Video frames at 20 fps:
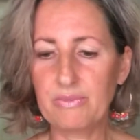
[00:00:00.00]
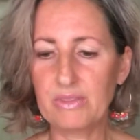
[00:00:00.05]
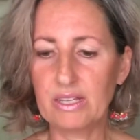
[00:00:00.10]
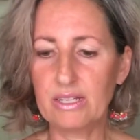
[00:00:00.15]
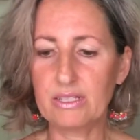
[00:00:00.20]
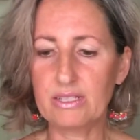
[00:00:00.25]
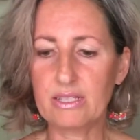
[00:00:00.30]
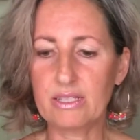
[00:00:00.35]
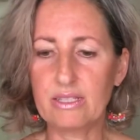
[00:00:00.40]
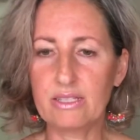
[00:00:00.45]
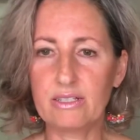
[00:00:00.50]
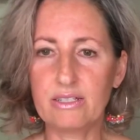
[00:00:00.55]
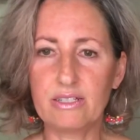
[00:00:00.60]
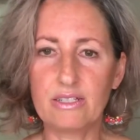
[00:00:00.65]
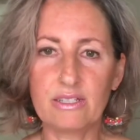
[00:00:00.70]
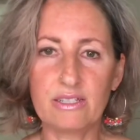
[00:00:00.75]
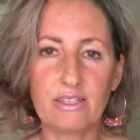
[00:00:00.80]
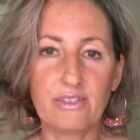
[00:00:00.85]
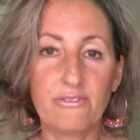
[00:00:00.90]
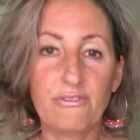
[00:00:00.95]
It's
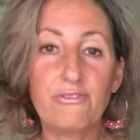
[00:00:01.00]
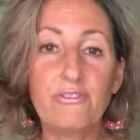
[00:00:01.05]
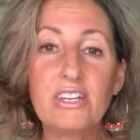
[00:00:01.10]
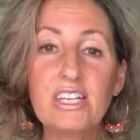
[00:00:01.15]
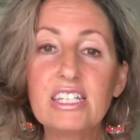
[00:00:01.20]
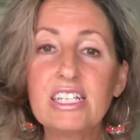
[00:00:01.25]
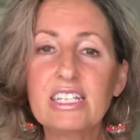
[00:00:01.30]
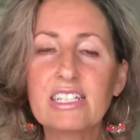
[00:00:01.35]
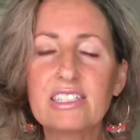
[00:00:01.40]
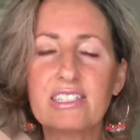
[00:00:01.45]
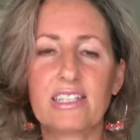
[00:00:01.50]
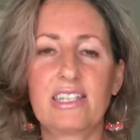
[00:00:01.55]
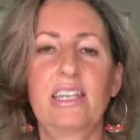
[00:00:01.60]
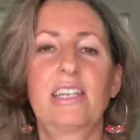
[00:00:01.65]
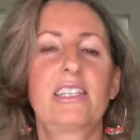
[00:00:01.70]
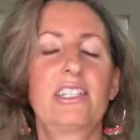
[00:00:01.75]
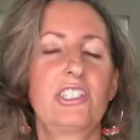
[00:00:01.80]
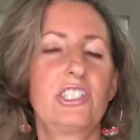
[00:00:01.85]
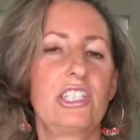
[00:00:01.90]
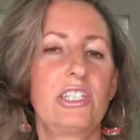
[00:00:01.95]
the phoenix
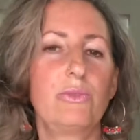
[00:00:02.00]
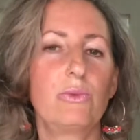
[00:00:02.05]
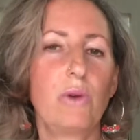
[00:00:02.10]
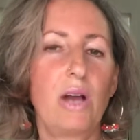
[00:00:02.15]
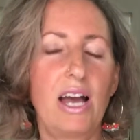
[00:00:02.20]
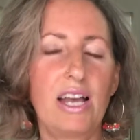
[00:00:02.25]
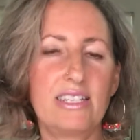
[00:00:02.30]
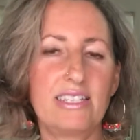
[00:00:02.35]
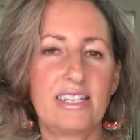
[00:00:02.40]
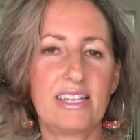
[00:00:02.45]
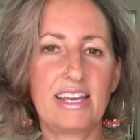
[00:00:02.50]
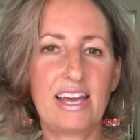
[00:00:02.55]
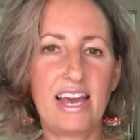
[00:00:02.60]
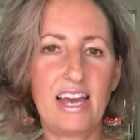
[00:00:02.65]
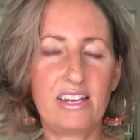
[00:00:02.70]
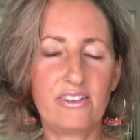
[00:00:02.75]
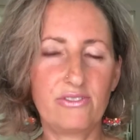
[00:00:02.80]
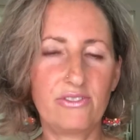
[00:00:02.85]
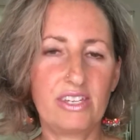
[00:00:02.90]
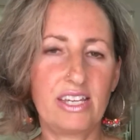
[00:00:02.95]
energy rising
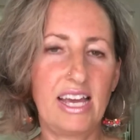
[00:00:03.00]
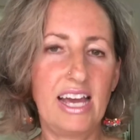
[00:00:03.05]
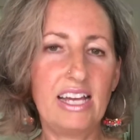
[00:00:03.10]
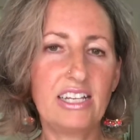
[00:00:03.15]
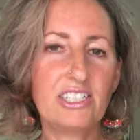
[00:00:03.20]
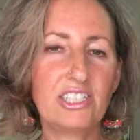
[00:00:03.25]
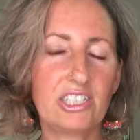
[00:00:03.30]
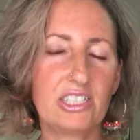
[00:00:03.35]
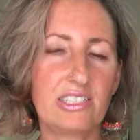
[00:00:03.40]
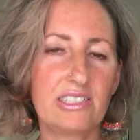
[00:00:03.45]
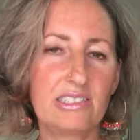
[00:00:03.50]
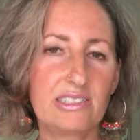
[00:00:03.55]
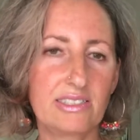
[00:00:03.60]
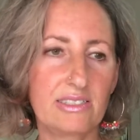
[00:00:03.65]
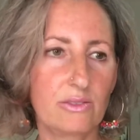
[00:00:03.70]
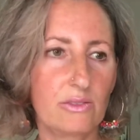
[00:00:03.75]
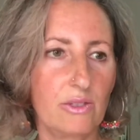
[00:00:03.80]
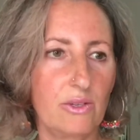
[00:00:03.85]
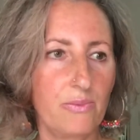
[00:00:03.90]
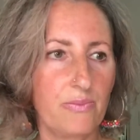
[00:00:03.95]
out of the
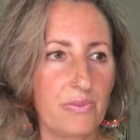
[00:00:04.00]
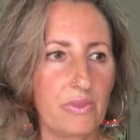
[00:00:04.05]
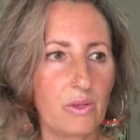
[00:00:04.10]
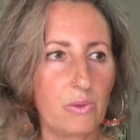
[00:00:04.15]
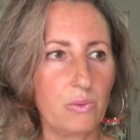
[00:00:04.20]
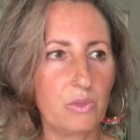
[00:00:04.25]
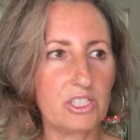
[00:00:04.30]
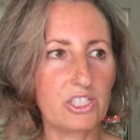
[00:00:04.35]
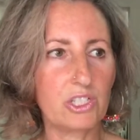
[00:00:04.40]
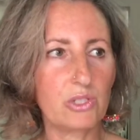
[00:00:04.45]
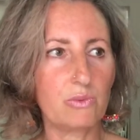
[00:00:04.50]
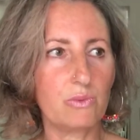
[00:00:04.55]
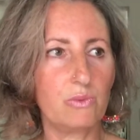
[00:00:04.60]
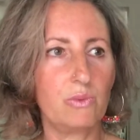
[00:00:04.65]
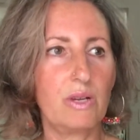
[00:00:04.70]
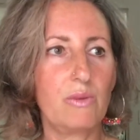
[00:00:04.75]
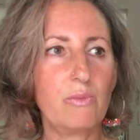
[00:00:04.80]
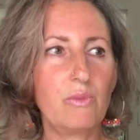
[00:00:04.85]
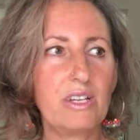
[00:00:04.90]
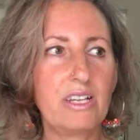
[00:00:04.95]
ashes, which
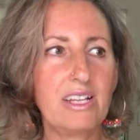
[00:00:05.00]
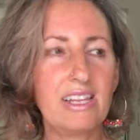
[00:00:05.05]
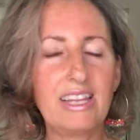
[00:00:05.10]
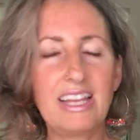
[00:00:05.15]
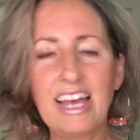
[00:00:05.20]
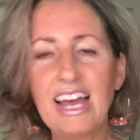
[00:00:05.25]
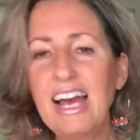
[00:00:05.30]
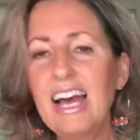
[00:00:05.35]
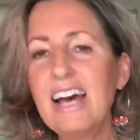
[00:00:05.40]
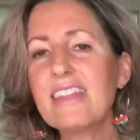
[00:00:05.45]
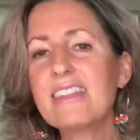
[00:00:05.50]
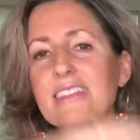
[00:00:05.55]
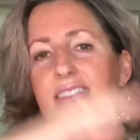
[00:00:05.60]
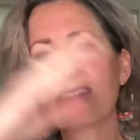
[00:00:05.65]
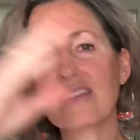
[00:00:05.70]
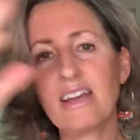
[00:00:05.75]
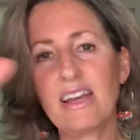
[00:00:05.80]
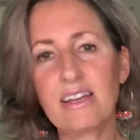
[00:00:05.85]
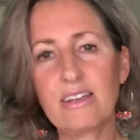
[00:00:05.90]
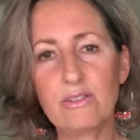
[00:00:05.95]
when we allow the
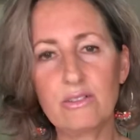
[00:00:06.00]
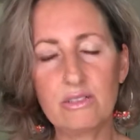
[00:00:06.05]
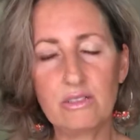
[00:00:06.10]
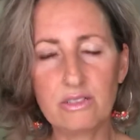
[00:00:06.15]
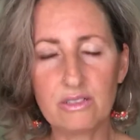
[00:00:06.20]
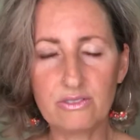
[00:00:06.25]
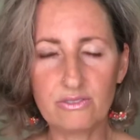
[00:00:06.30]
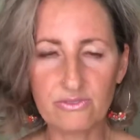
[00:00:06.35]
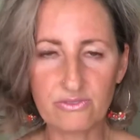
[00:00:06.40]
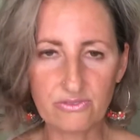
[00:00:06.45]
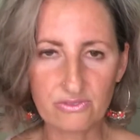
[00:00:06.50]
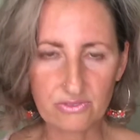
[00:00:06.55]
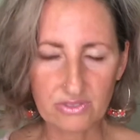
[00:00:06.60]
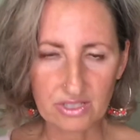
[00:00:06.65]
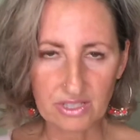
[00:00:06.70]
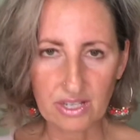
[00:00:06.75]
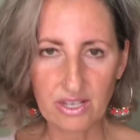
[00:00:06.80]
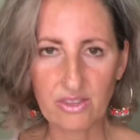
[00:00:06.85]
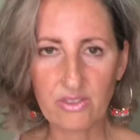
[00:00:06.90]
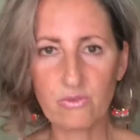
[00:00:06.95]
cycle of
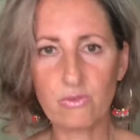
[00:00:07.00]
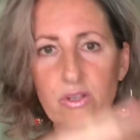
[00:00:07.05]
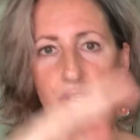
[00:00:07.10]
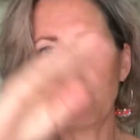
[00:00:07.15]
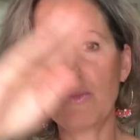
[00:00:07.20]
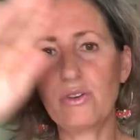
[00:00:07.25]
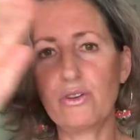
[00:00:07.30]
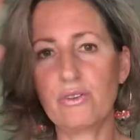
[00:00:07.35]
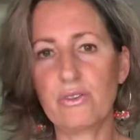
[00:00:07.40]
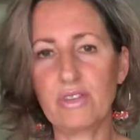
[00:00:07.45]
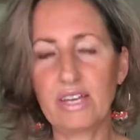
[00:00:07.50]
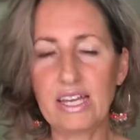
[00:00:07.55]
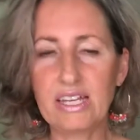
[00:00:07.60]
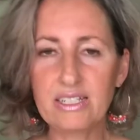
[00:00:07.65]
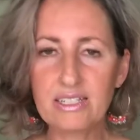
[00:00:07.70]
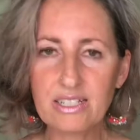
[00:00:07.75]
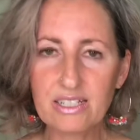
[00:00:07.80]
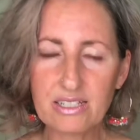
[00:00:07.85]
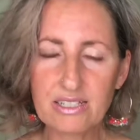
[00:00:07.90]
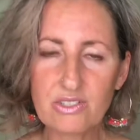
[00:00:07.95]
death, rebirth,
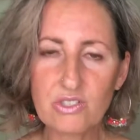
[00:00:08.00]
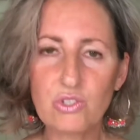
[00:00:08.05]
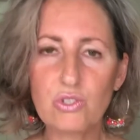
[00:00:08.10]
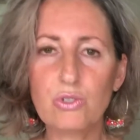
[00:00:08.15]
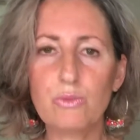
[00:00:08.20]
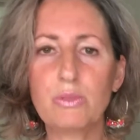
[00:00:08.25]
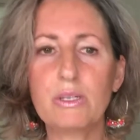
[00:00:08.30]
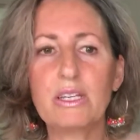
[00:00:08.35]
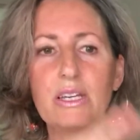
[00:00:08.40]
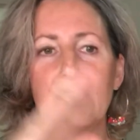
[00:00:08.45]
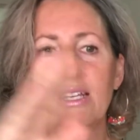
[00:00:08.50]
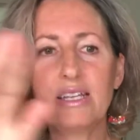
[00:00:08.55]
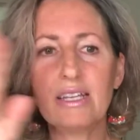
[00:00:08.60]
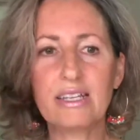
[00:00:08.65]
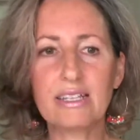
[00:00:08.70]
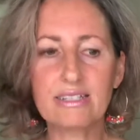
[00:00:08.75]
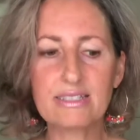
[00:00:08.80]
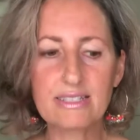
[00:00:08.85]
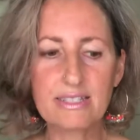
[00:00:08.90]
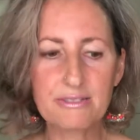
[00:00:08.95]
endings, new
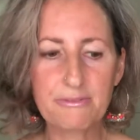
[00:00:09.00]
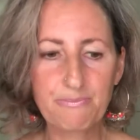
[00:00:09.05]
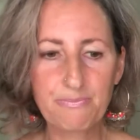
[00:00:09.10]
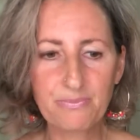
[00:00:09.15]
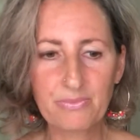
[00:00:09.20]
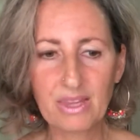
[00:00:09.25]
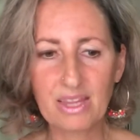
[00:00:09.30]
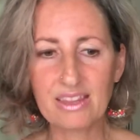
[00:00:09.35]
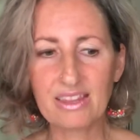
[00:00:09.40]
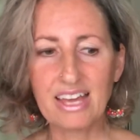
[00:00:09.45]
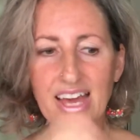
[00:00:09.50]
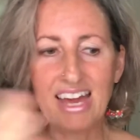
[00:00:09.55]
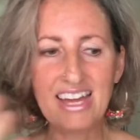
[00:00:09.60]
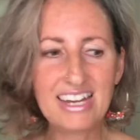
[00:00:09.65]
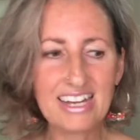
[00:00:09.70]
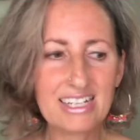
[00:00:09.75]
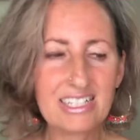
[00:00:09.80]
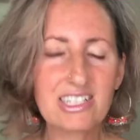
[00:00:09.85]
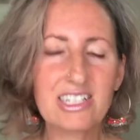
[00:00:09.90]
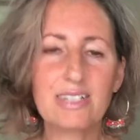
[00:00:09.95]
beginnings, that
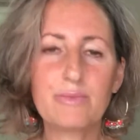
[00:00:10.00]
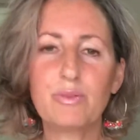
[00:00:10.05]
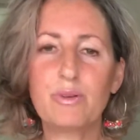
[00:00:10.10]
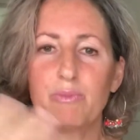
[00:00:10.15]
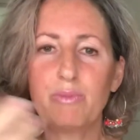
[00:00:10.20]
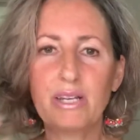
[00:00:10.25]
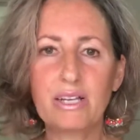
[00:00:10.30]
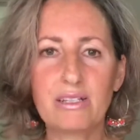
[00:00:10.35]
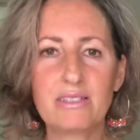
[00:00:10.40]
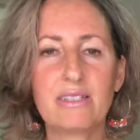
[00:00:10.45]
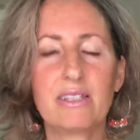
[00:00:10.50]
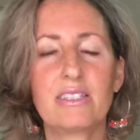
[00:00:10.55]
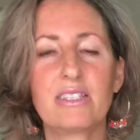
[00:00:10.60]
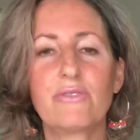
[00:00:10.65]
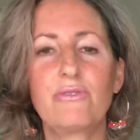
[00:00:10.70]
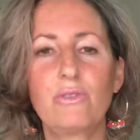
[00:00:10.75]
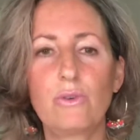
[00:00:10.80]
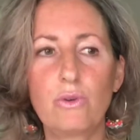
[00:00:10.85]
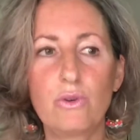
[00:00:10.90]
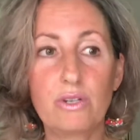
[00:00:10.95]
actually propels us
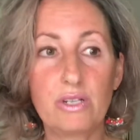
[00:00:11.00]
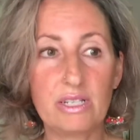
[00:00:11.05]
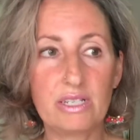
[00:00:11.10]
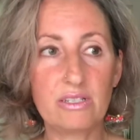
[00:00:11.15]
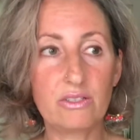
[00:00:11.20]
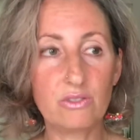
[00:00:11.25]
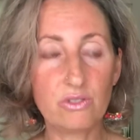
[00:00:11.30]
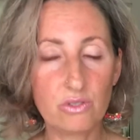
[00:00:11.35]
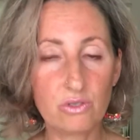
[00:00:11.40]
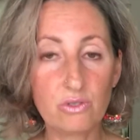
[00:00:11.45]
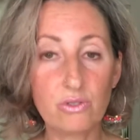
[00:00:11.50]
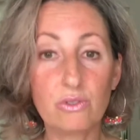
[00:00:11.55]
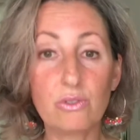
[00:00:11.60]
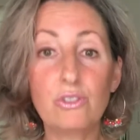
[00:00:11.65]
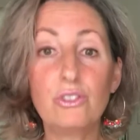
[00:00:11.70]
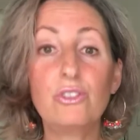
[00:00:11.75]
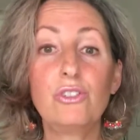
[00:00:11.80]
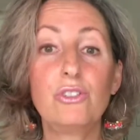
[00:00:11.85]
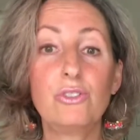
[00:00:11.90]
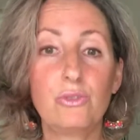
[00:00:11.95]
forward into
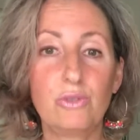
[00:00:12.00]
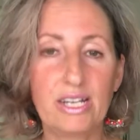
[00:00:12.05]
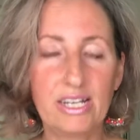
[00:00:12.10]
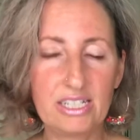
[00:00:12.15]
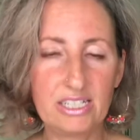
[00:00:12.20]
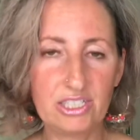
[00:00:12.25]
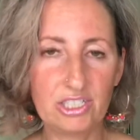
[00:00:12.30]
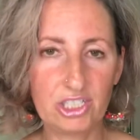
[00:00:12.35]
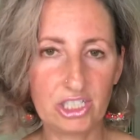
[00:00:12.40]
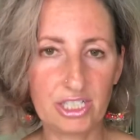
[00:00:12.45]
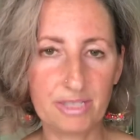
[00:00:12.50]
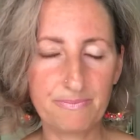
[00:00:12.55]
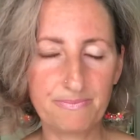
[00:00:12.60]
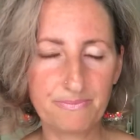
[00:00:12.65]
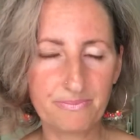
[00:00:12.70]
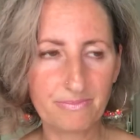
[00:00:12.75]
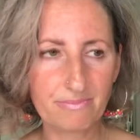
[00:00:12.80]
new energy.